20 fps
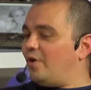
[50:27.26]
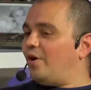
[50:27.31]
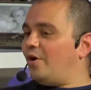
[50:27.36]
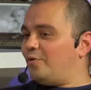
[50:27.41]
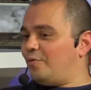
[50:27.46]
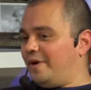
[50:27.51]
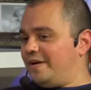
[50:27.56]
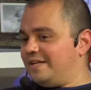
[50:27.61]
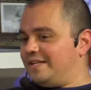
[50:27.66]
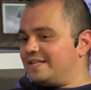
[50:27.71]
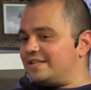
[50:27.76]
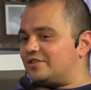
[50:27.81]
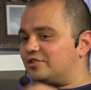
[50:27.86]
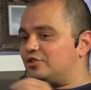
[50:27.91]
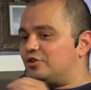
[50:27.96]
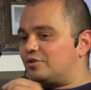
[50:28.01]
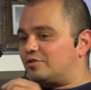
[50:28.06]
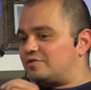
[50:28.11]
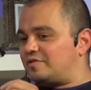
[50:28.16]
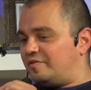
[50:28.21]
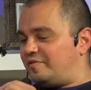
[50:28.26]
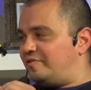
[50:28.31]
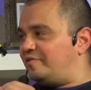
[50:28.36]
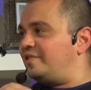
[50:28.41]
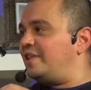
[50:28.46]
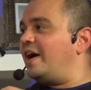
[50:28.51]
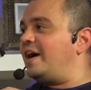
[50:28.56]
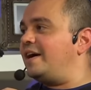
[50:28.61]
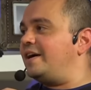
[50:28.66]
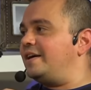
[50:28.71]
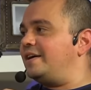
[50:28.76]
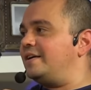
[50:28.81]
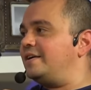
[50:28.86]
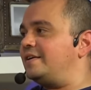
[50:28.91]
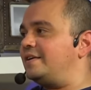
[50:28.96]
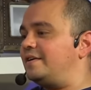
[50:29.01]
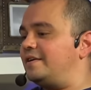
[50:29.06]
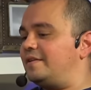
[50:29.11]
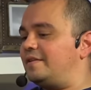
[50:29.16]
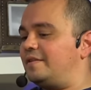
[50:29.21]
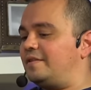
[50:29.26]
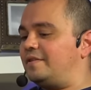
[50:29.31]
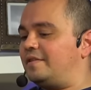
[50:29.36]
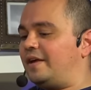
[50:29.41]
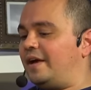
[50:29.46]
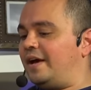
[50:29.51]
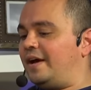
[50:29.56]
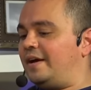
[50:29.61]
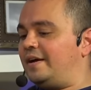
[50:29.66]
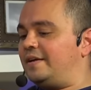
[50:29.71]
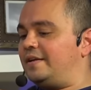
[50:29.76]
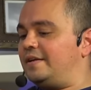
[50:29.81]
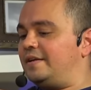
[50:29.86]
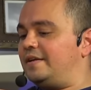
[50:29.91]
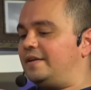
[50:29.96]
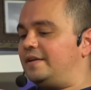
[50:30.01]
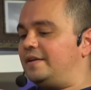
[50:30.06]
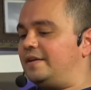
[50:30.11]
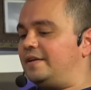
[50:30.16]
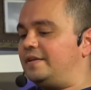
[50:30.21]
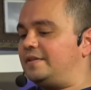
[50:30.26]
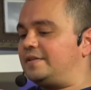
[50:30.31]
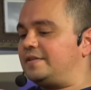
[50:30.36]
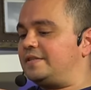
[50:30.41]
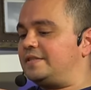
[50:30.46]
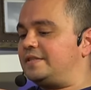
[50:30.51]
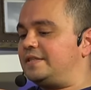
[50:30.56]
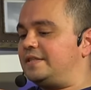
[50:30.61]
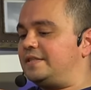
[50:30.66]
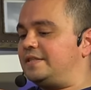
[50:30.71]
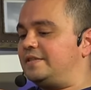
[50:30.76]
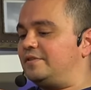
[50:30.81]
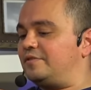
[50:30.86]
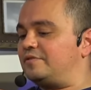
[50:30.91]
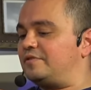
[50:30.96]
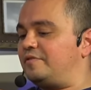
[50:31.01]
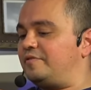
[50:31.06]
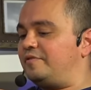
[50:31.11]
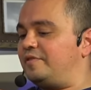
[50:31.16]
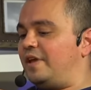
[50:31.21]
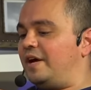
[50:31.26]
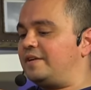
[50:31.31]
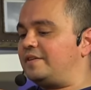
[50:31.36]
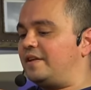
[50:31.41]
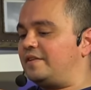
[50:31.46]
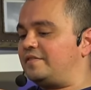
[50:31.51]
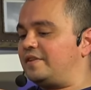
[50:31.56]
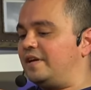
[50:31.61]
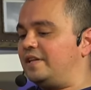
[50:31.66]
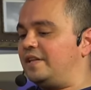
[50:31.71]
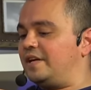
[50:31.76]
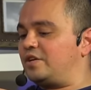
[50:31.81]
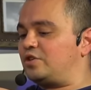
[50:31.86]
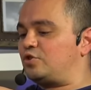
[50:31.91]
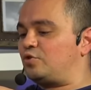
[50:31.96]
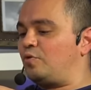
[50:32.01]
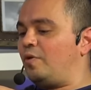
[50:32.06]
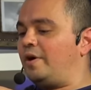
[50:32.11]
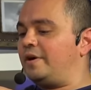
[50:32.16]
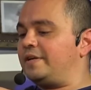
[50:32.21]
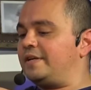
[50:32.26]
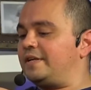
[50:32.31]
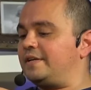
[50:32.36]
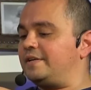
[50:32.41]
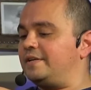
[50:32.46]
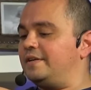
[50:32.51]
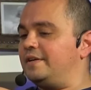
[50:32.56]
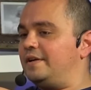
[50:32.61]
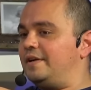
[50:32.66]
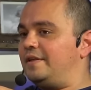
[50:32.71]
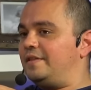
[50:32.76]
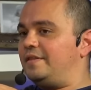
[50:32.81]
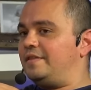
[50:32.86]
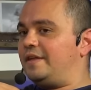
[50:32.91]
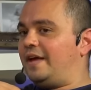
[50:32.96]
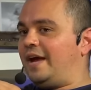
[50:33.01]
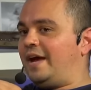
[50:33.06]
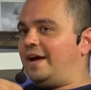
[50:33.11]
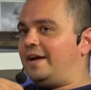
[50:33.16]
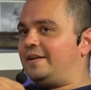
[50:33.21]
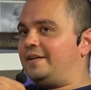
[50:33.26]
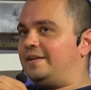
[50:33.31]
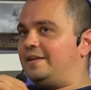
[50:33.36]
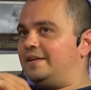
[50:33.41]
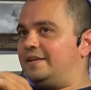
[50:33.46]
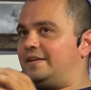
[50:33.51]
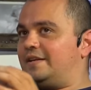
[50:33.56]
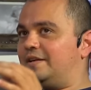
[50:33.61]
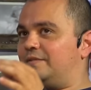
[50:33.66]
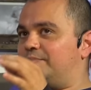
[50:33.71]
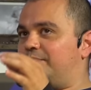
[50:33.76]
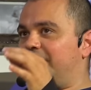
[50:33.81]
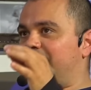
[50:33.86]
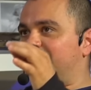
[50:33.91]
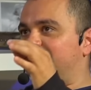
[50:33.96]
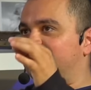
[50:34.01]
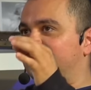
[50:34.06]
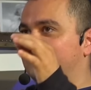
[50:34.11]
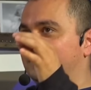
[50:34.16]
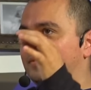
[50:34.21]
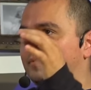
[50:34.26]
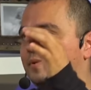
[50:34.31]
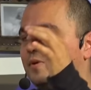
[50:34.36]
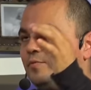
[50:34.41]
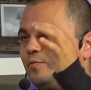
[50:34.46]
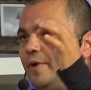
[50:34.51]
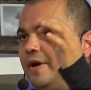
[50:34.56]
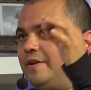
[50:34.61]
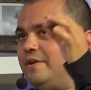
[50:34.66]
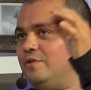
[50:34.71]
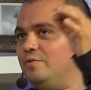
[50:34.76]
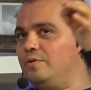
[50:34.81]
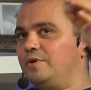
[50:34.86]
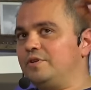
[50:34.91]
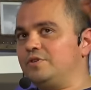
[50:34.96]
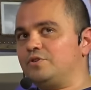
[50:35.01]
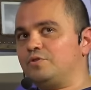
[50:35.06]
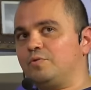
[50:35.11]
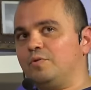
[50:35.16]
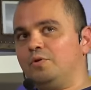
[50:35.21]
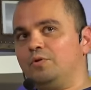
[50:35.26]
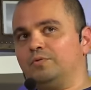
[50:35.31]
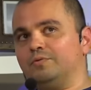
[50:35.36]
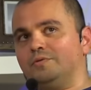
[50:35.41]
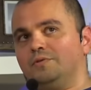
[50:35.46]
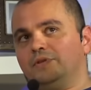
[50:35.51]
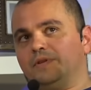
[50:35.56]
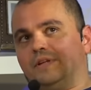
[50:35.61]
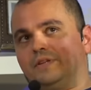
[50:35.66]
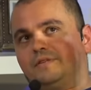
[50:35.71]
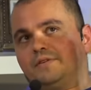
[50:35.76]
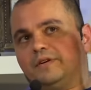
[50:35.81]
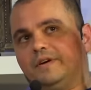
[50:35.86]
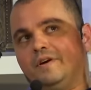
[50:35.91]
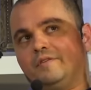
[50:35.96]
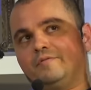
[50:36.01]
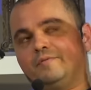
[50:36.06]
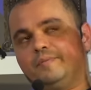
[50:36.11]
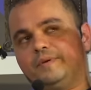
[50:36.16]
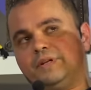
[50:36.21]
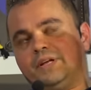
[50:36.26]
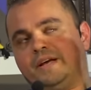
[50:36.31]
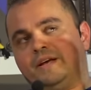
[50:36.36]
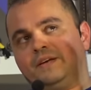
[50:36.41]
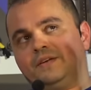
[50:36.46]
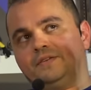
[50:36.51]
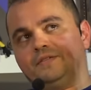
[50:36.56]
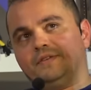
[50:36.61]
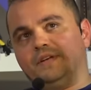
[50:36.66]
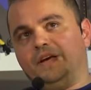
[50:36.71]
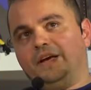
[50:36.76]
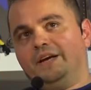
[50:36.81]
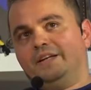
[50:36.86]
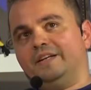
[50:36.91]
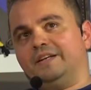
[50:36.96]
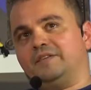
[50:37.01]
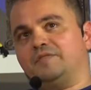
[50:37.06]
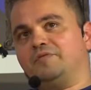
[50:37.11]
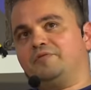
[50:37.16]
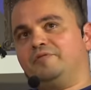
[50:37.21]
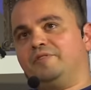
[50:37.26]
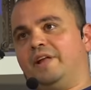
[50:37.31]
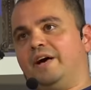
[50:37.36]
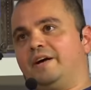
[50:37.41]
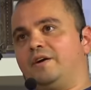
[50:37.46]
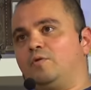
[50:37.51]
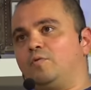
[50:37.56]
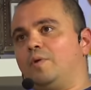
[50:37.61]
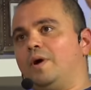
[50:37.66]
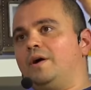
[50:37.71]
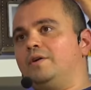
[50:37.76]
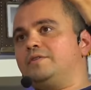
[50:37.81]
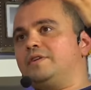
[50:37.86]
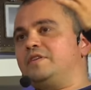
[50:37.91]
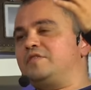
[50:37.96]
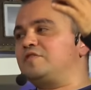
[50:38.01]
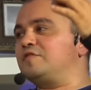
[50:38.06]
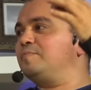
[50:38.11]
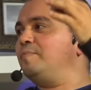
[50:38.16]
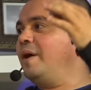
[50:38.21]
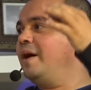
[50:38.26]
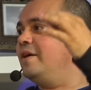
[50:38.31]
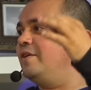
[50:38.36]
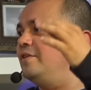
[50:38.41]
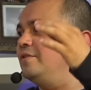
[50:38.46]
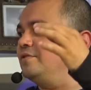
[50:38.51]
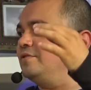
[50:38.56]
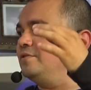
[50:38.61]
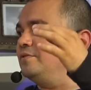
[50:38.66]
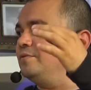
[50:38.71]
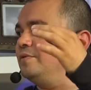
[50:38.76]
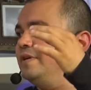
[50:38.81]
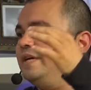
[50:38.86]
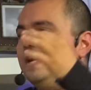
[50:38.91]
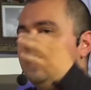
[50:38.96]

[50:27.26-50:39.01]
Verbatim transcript: All right, there's a fly that it's there's a fly that's electronic mm-hmm. that can basically be radio controlled that the government has, and they can fly around and spy on you.